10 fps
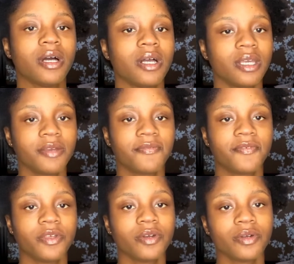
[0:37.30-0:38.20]
if
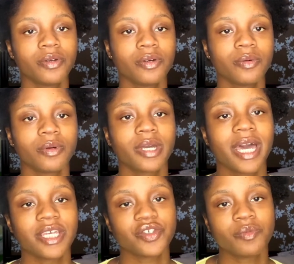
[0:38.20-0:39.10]
you
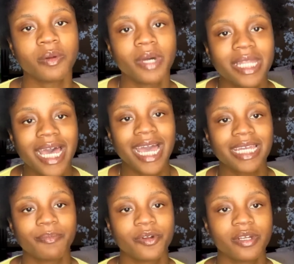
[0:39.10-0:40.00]
guys remember that I
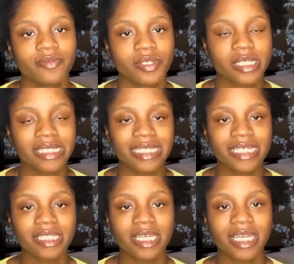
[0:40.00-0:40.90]
previously
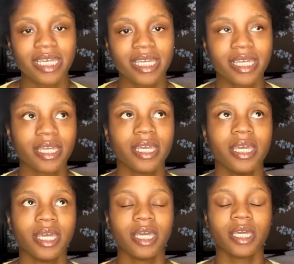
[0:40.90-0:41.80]
did a
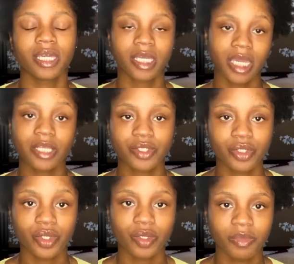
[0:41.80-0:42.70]
get to
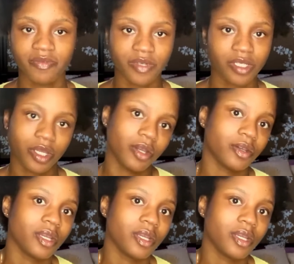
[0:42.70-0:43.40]
know me video,